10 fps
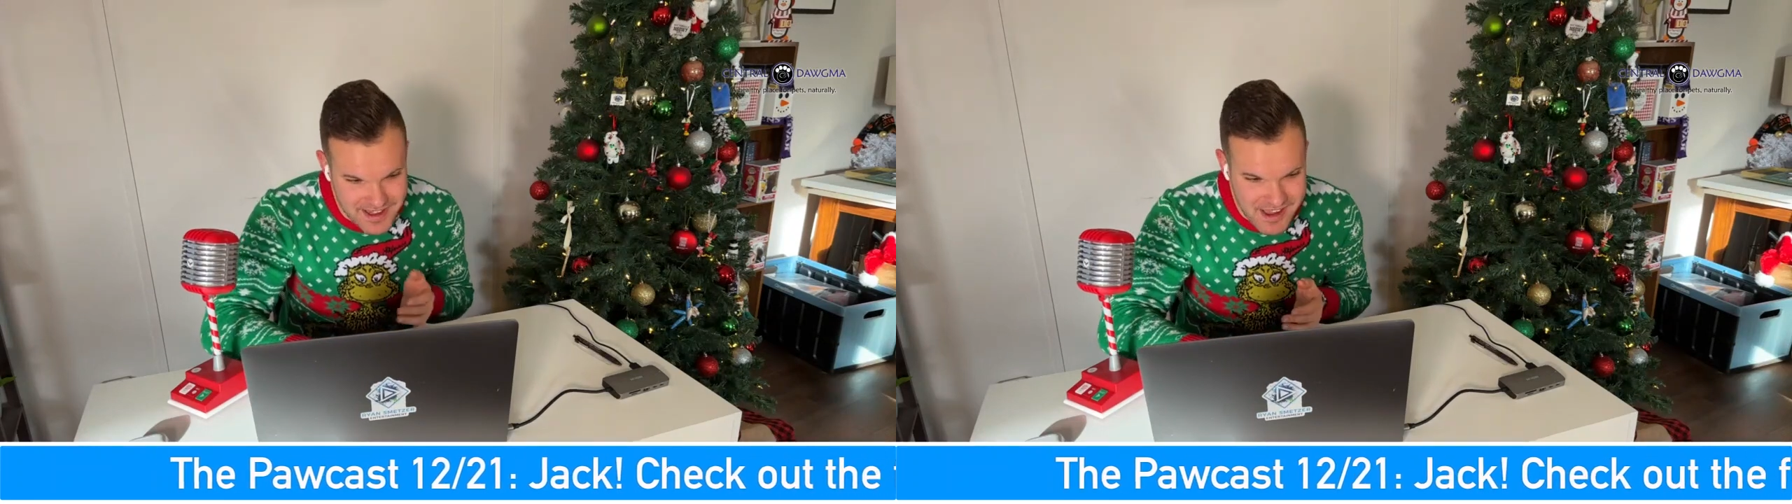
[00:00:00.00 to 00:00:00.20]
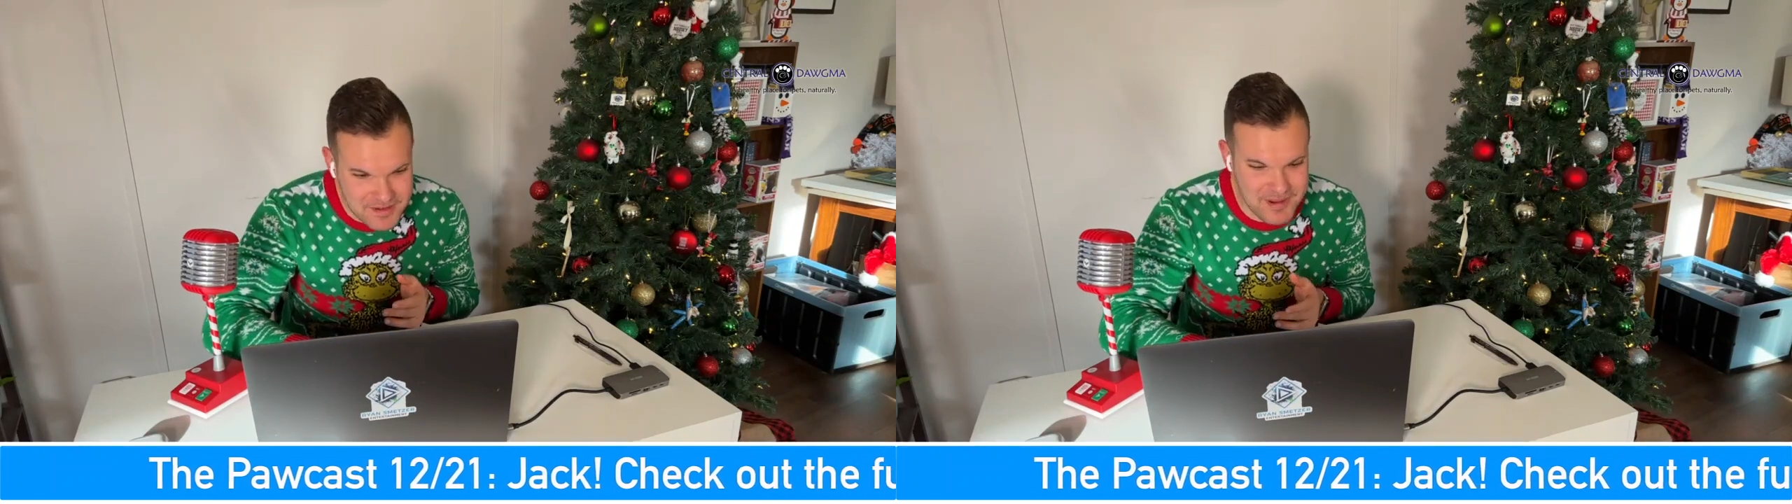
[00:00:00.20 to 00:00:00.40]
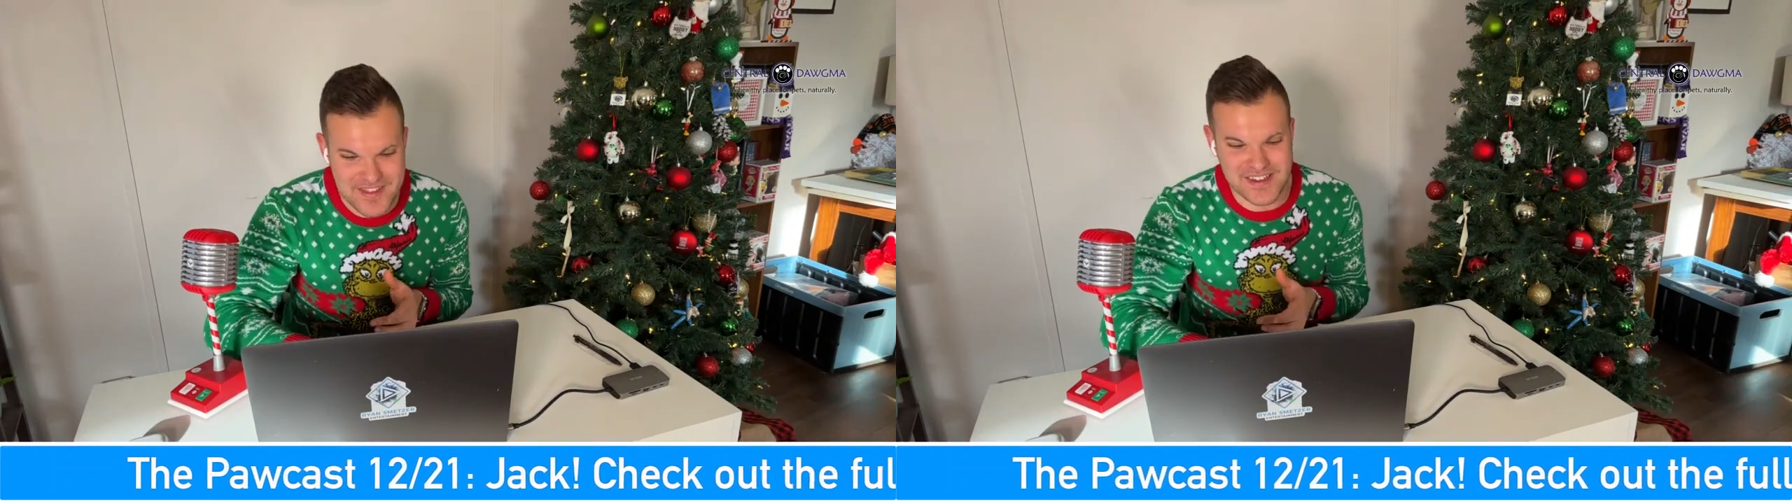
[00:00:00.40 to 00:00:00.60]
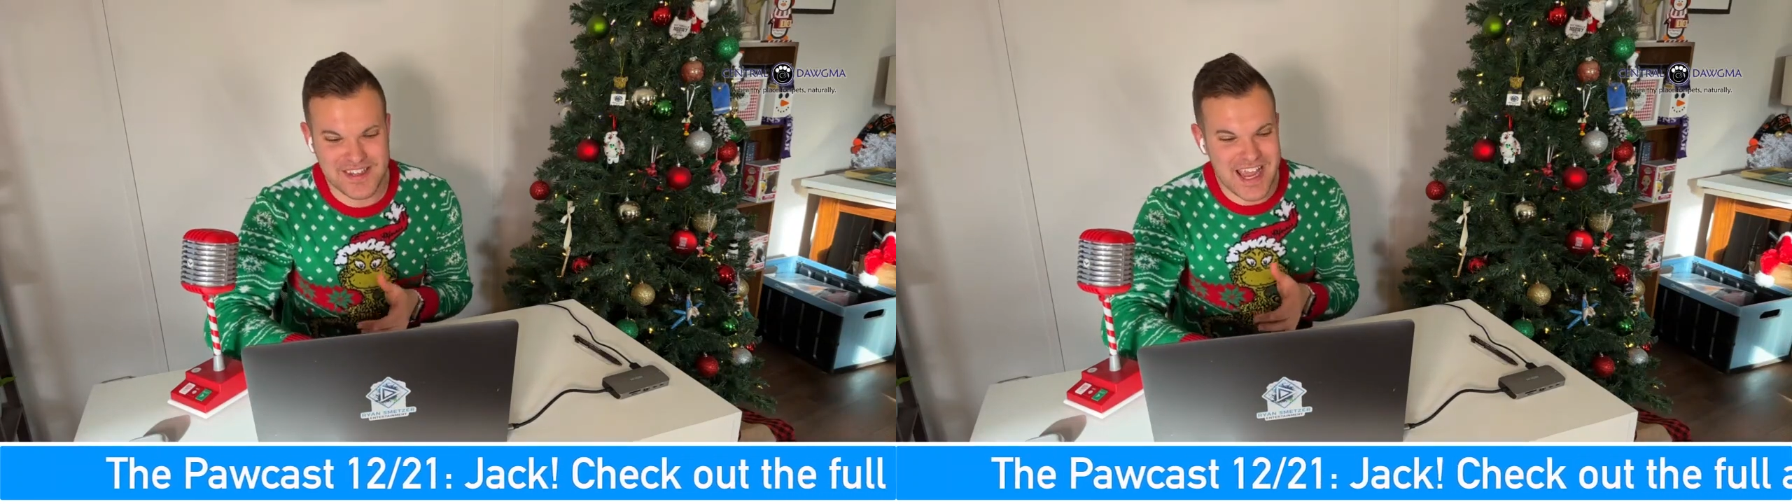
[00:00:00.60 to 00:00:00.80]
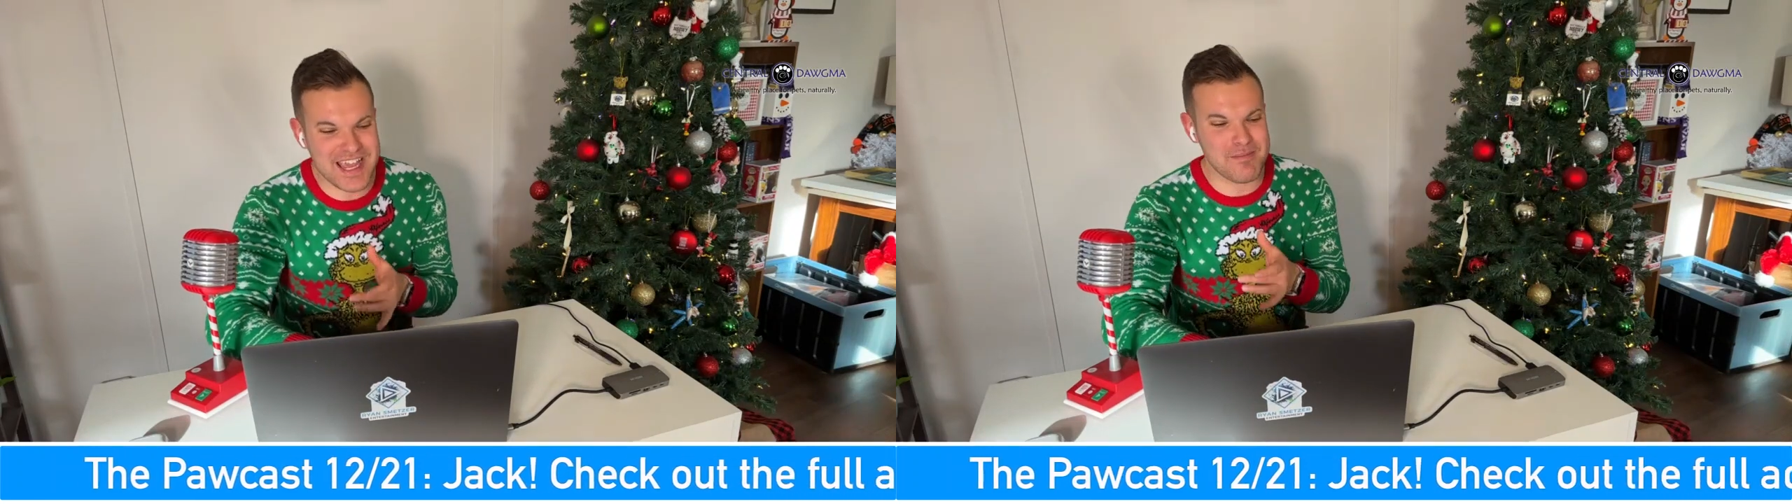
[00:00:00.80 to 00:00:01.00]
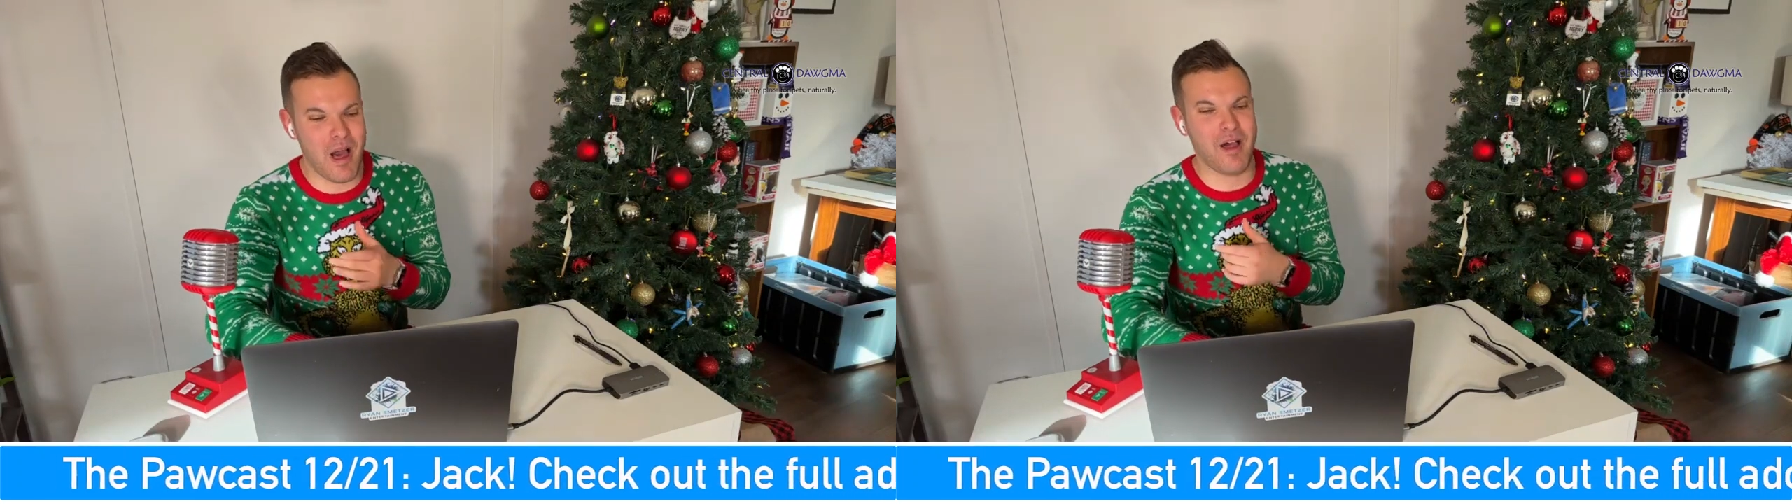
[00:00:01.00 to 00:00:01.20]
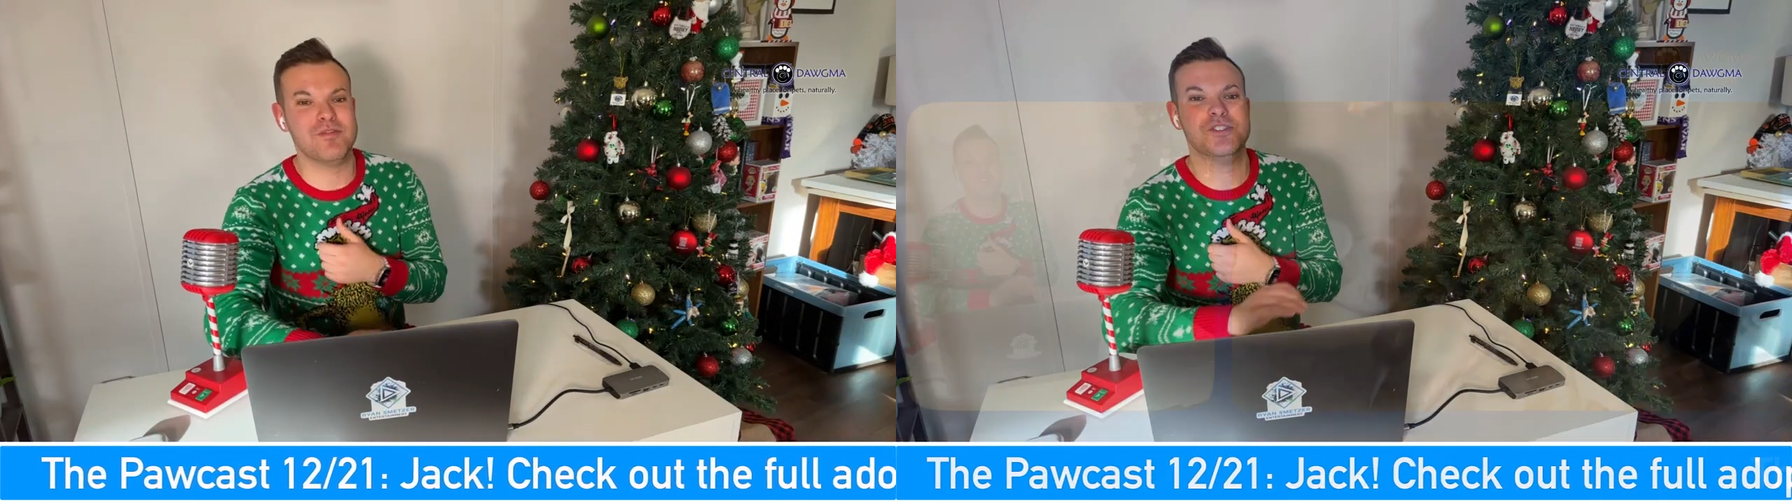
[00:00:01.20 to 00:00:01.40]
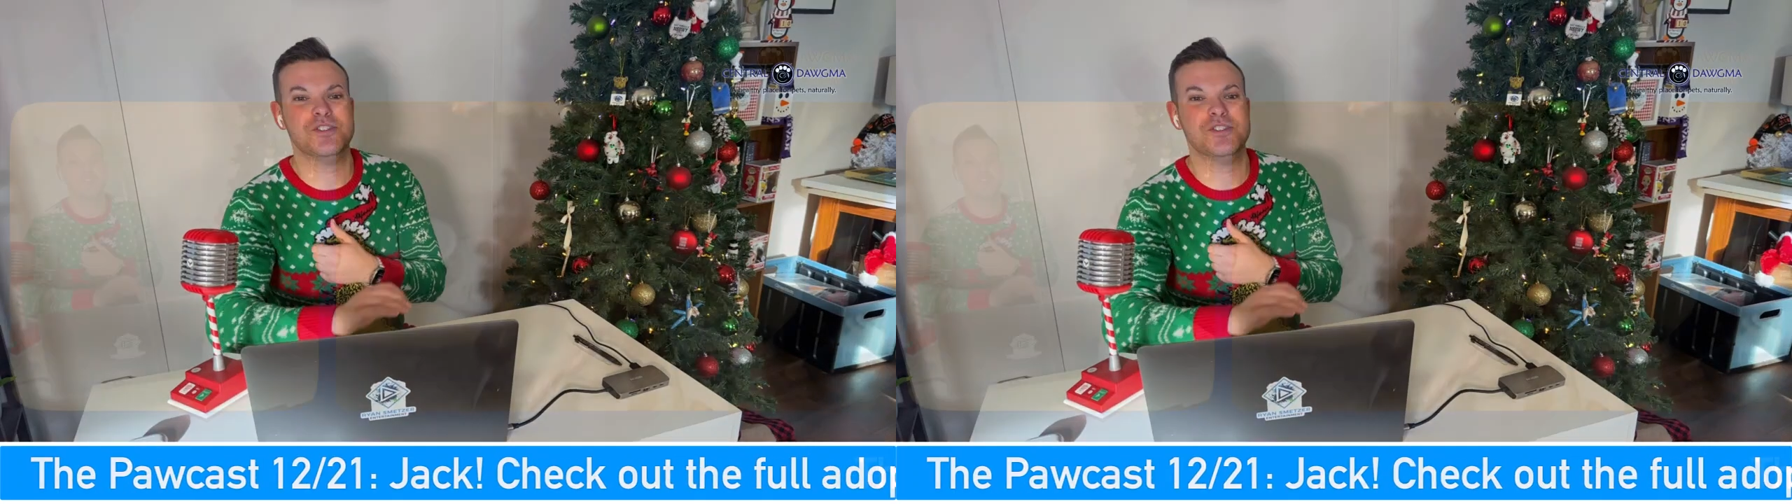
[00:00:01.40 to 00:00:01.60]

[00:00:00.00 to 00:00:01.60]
dog by the name of